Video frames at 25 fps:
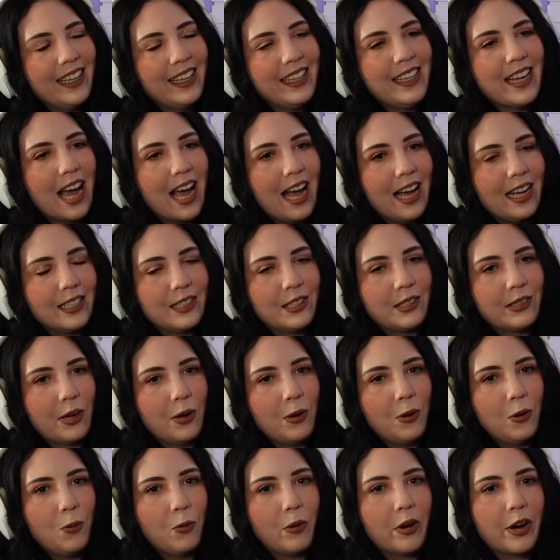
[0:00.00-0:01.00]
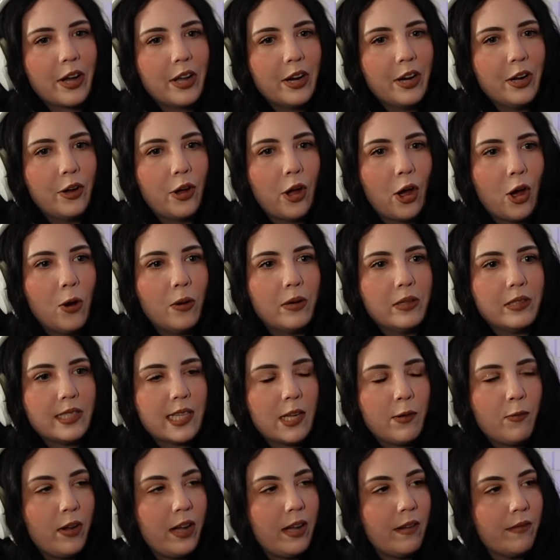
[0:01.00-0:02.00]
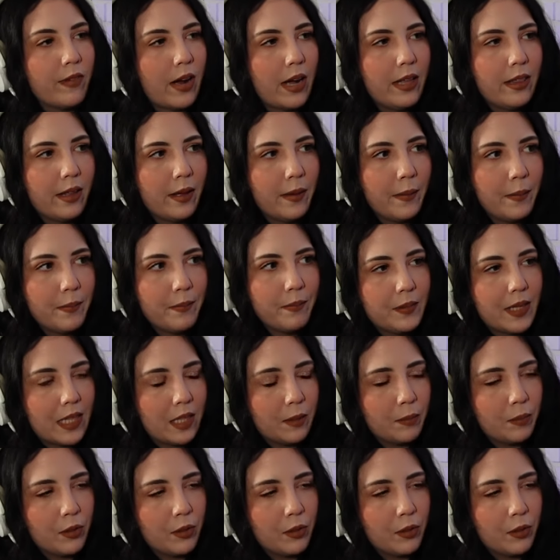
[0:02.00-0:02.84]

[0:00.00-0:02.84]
Yeah, so we're gonna go and see if we can find them at the